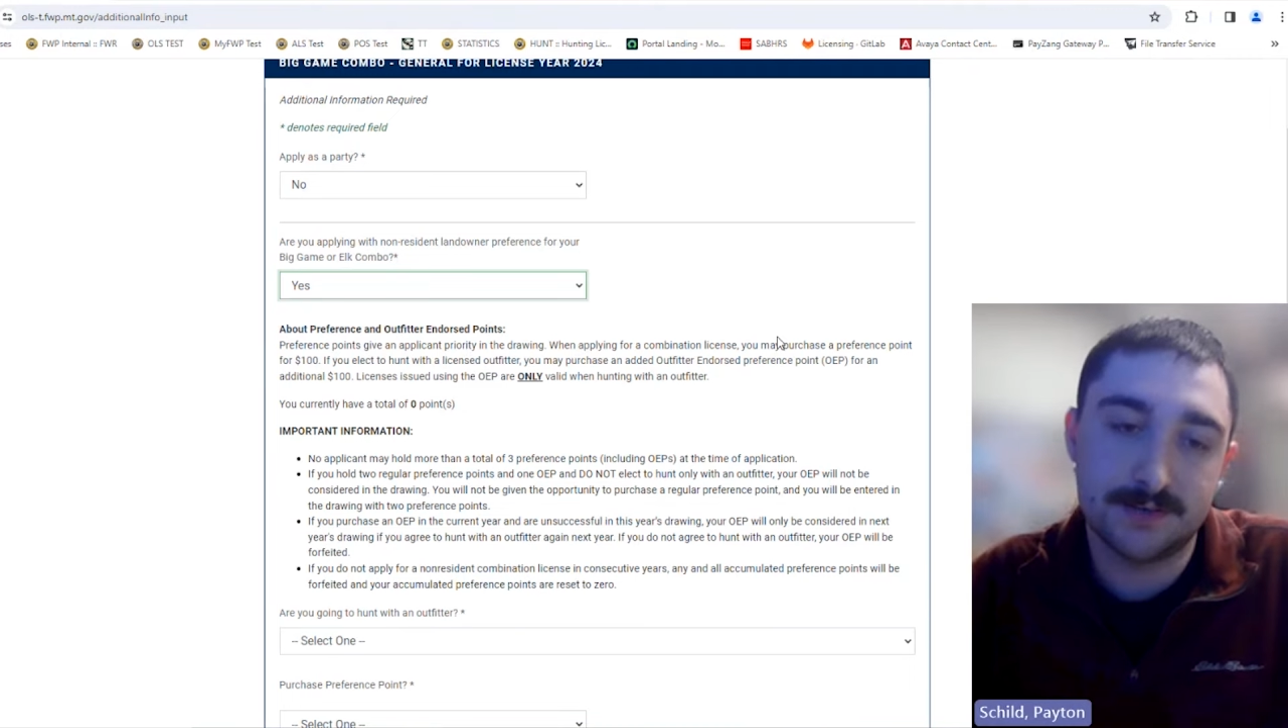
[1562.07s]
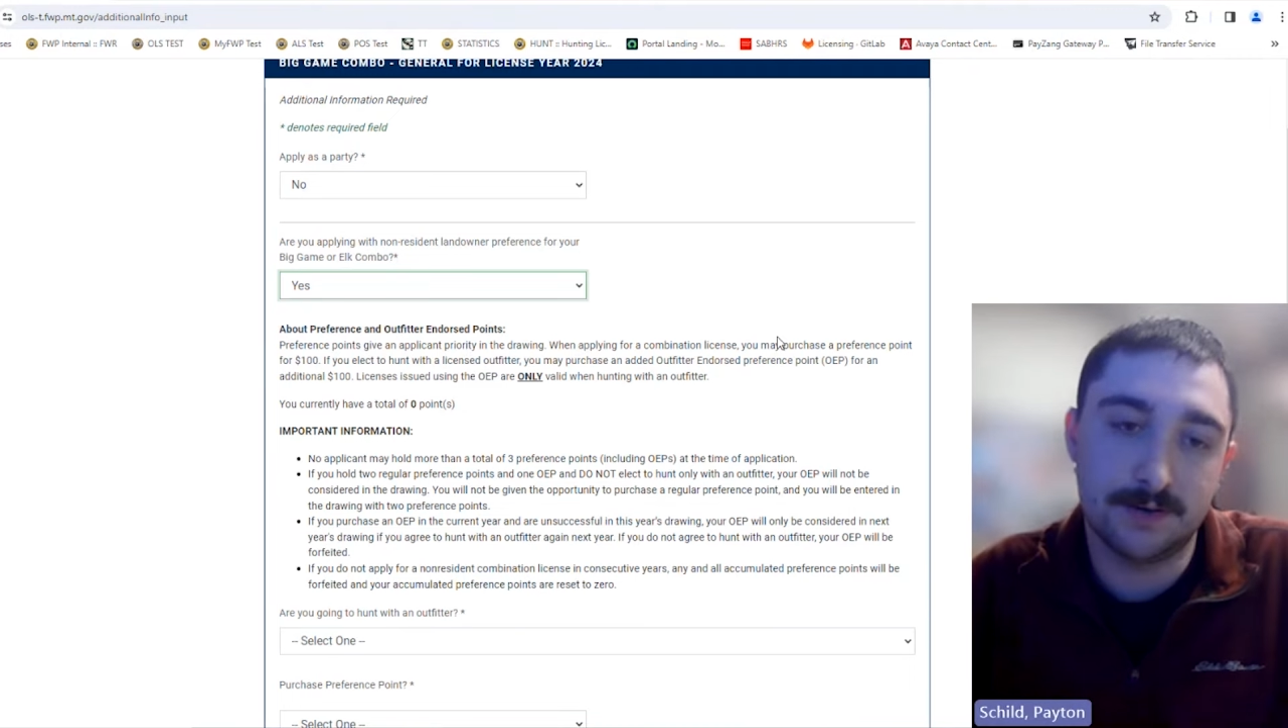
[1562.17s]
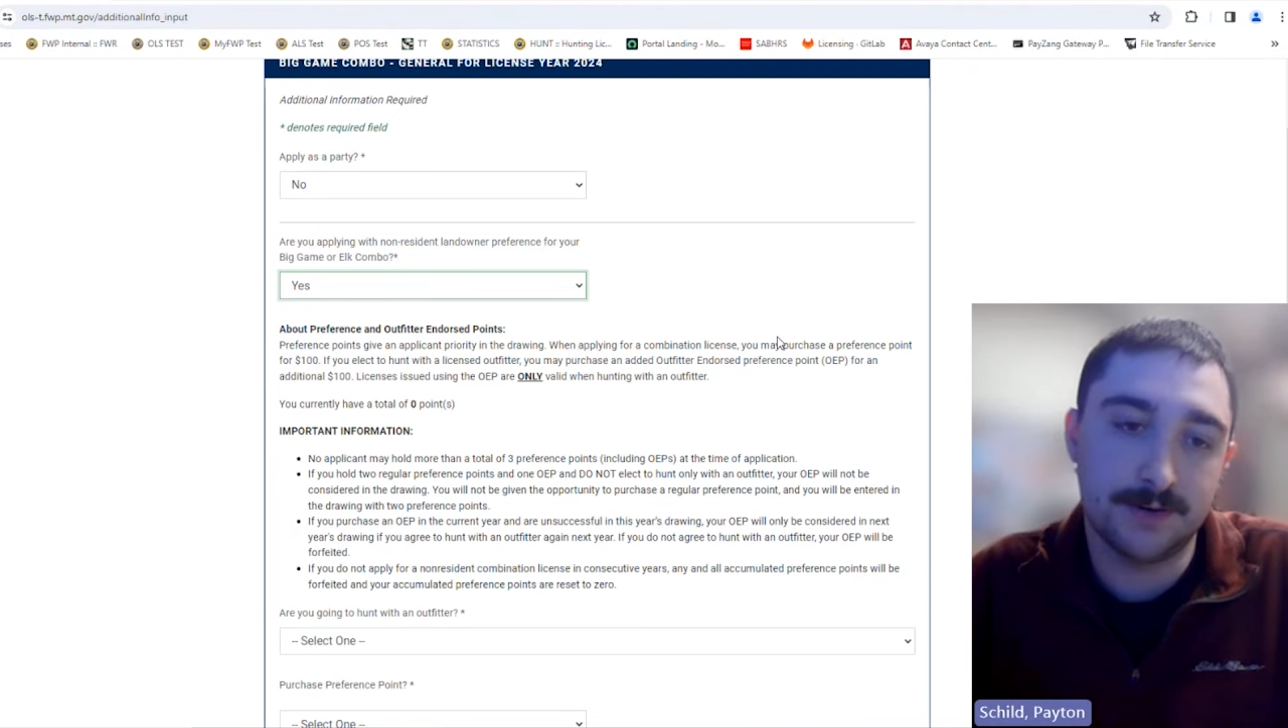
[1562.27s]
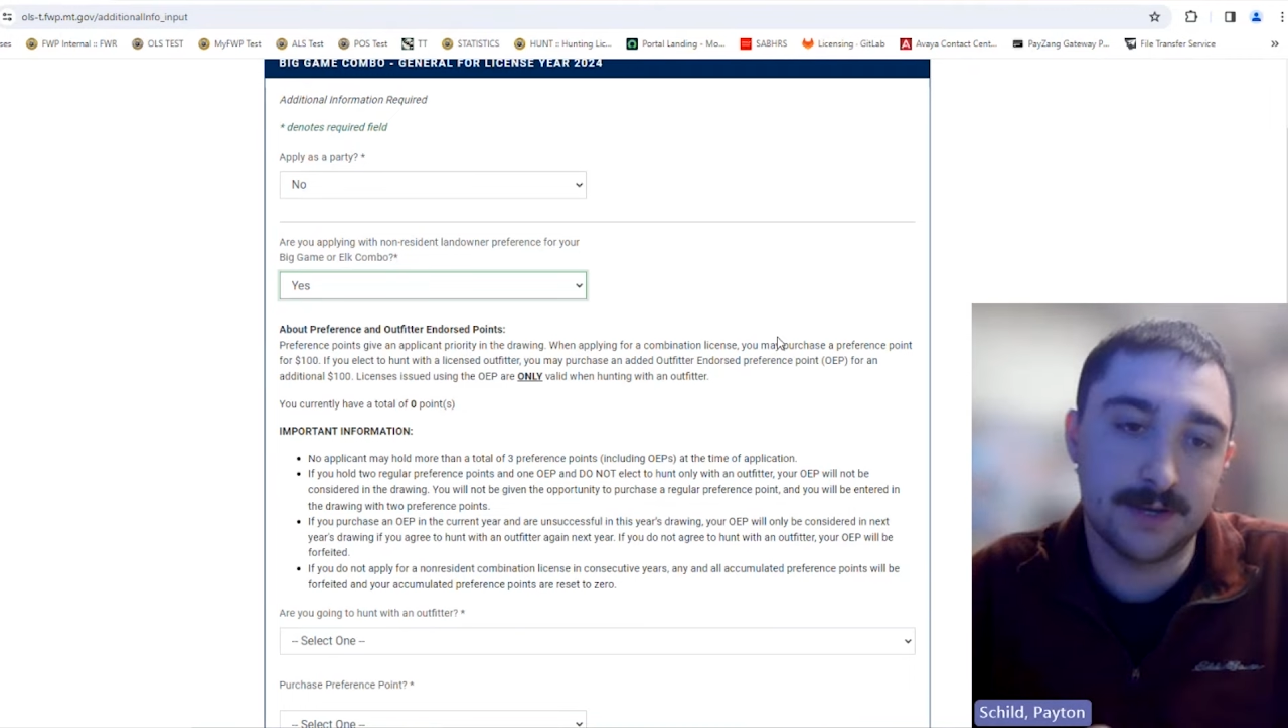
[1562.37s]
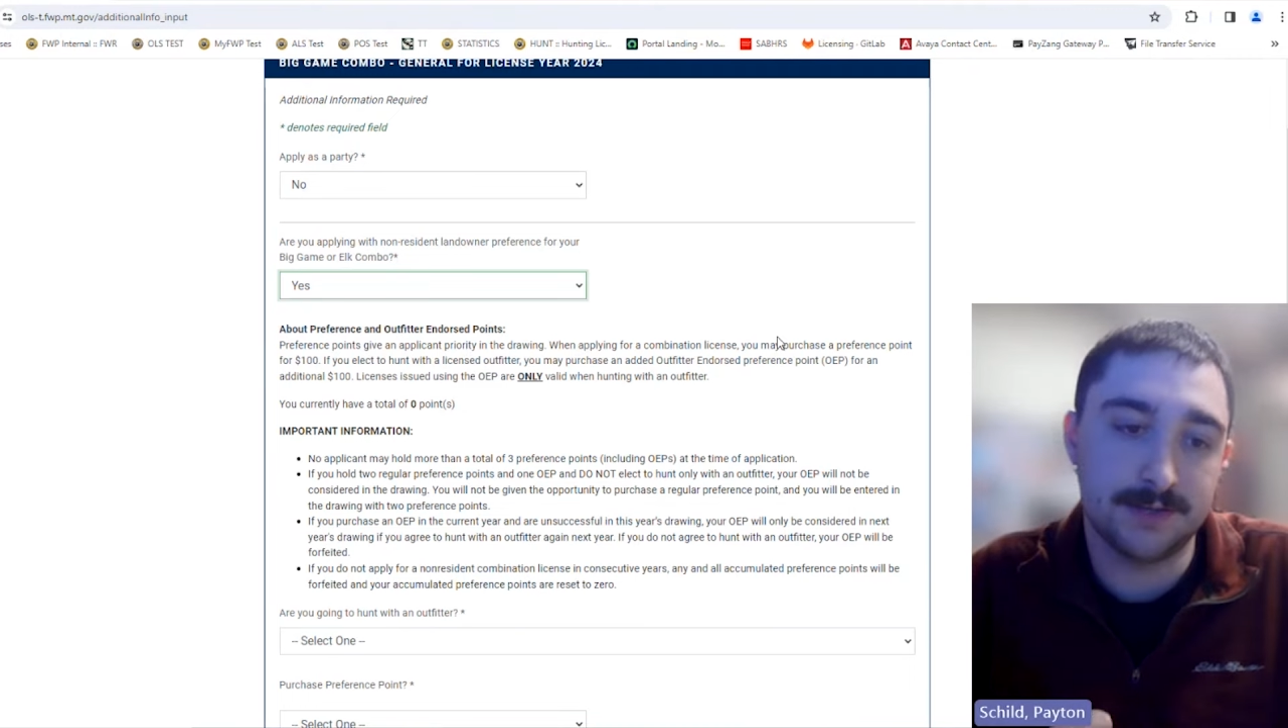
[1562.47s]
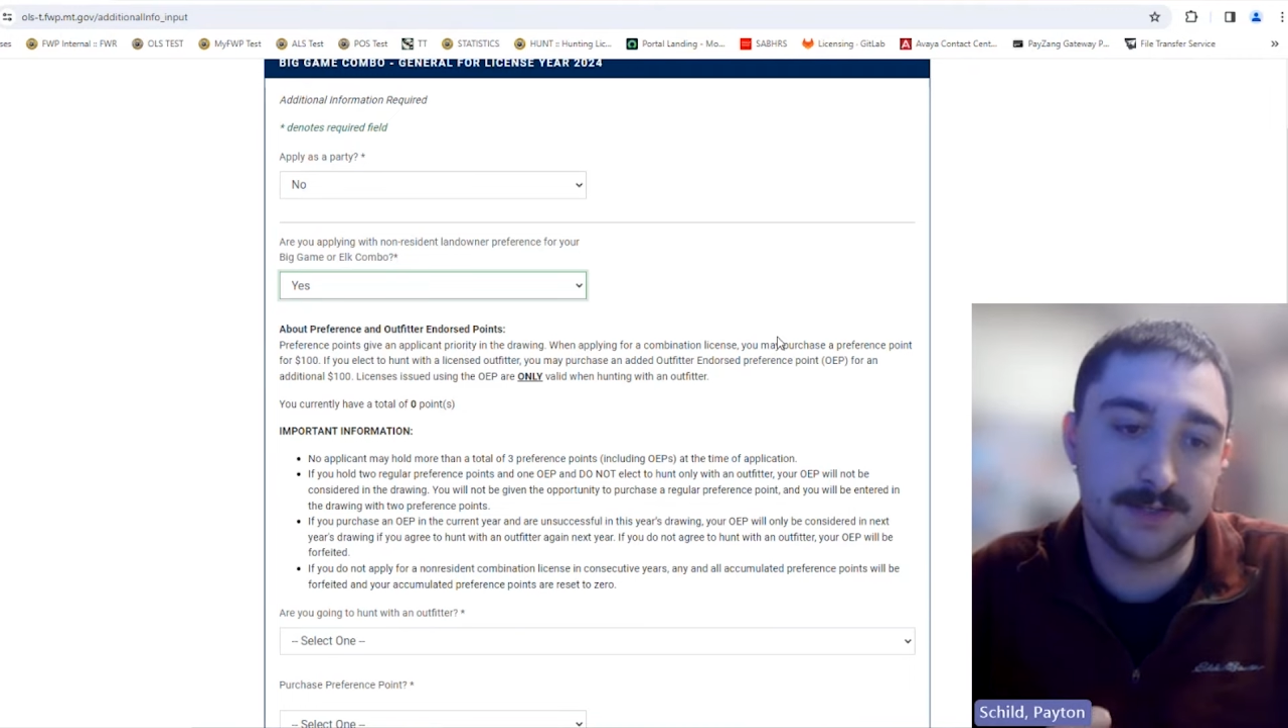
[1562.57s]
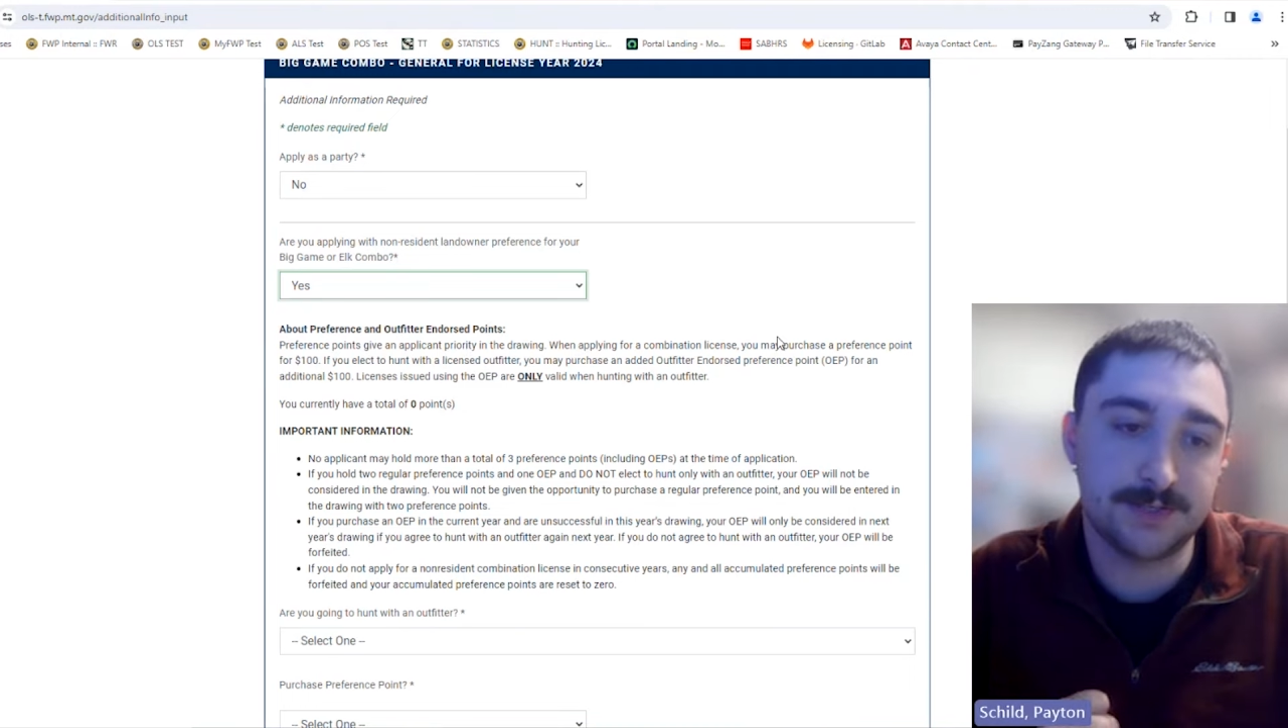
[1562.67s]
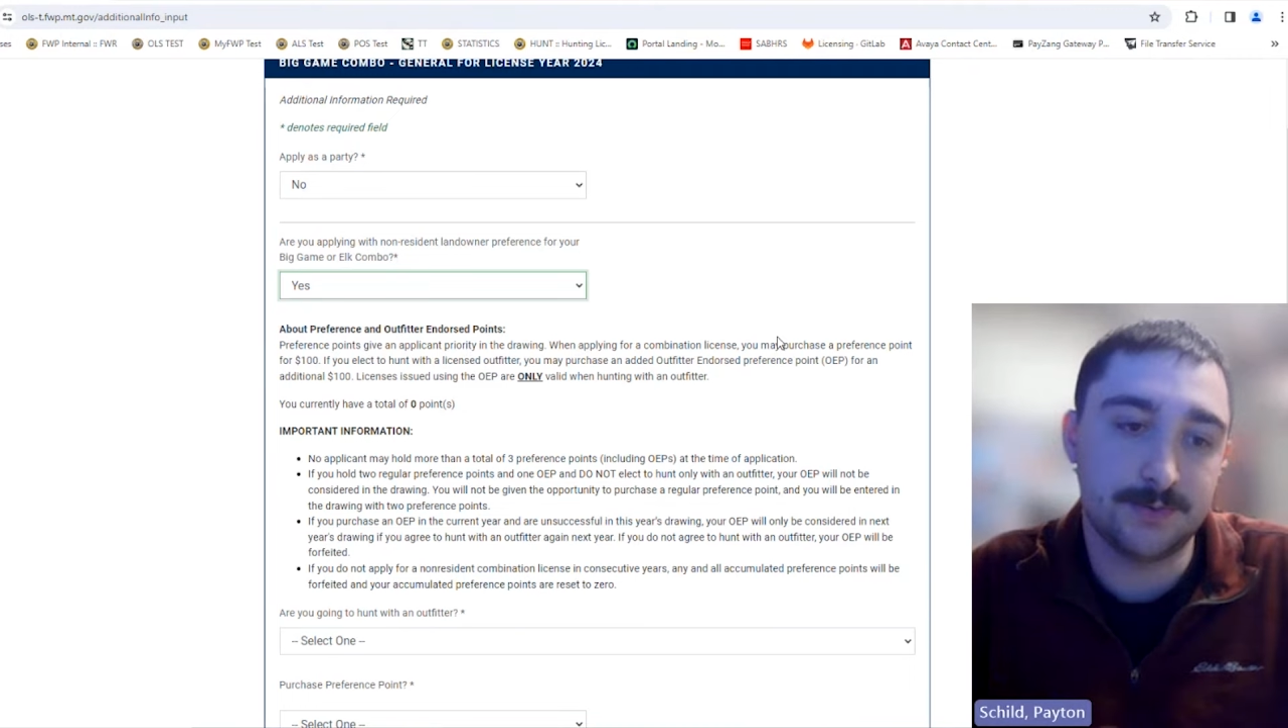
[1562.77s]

own at least